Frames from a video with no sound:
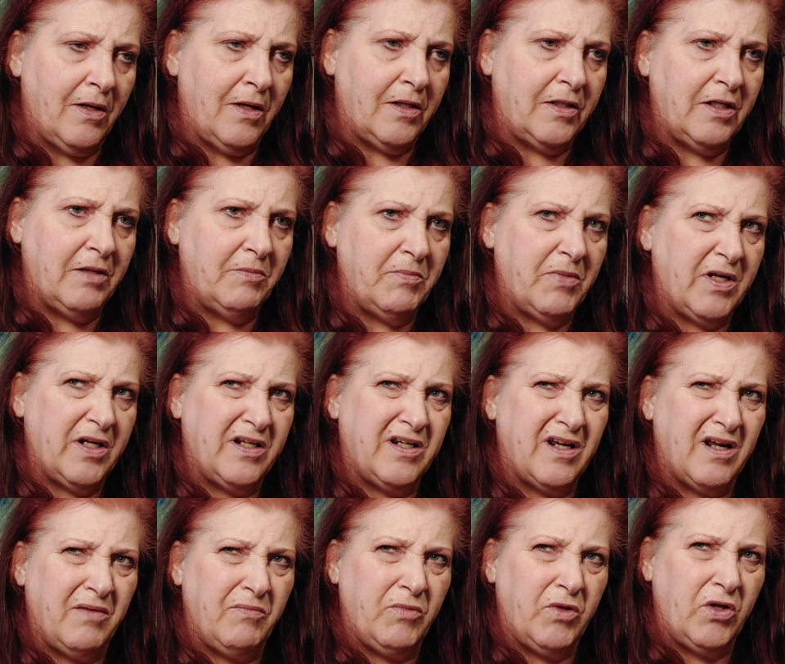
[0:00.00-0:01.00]
I think by the
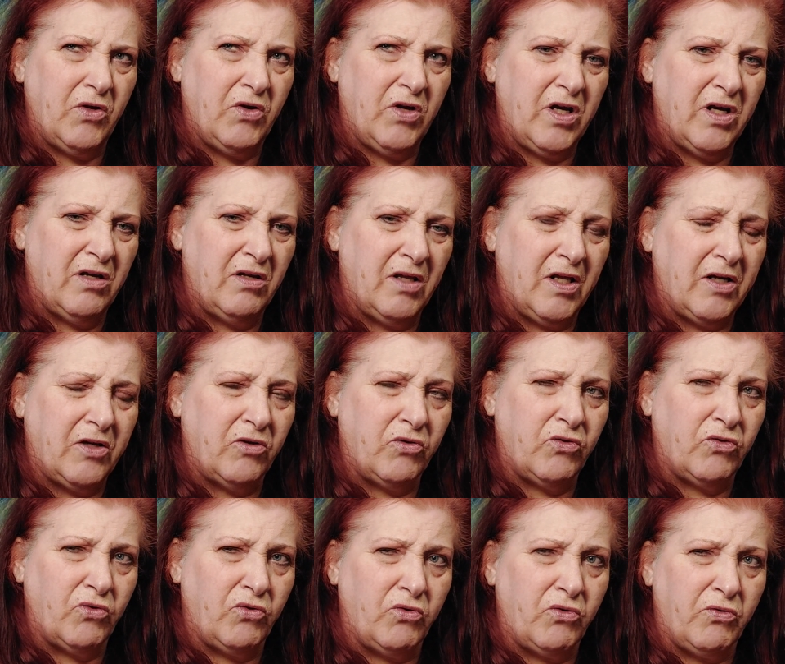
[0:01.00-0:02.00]
time that you hit like your
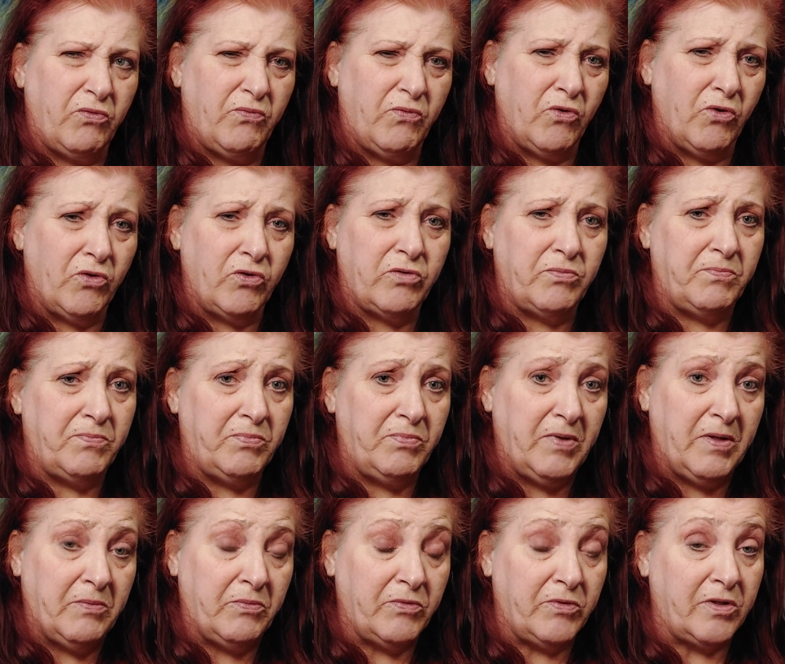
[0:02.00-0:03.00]
third or fourth,
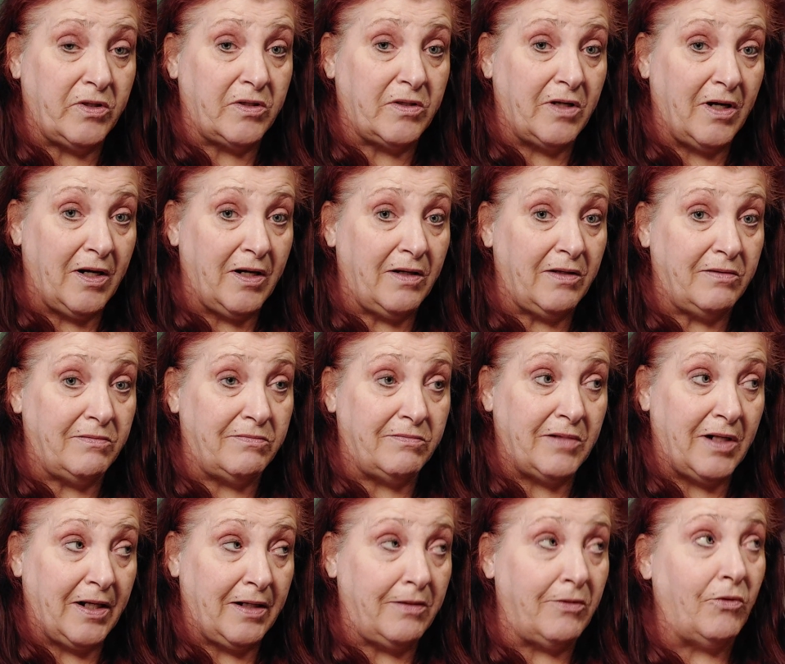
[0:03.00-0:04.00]
people just kind of
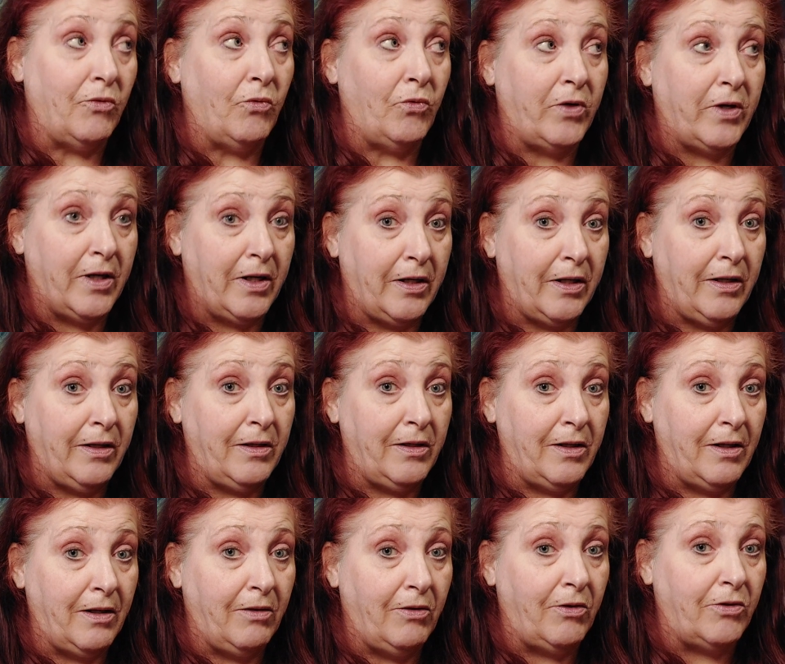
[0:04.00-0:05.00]
like, okay,
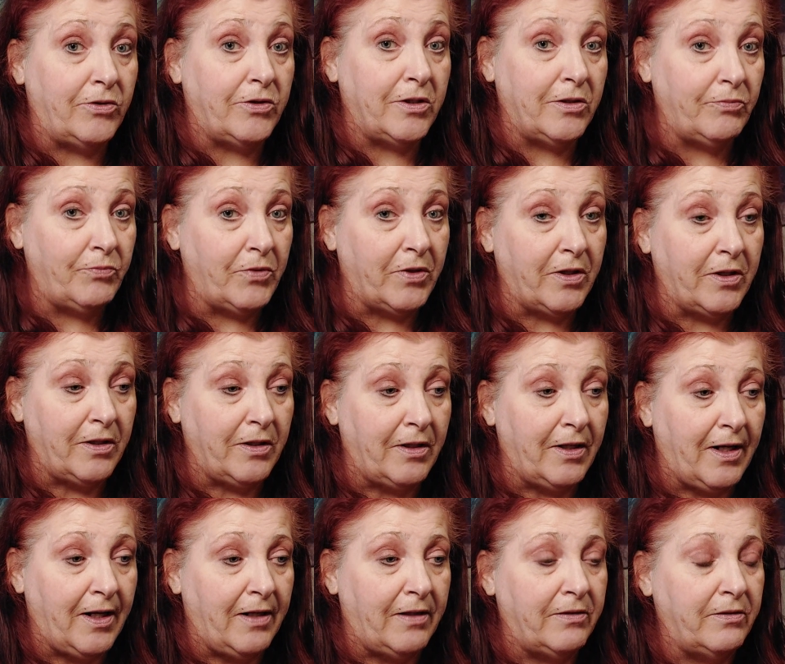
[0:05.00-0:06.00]
how long is this one gonna
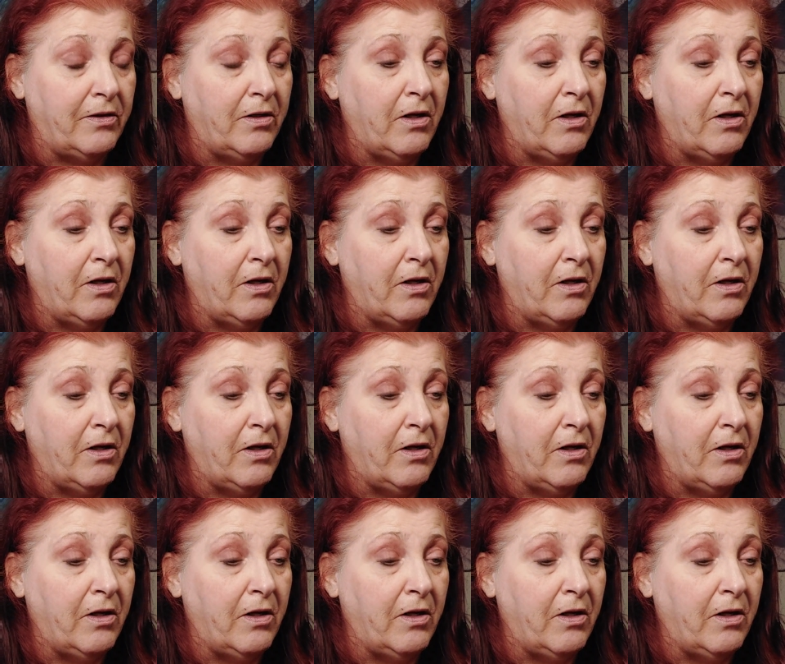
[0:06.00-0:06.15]
last?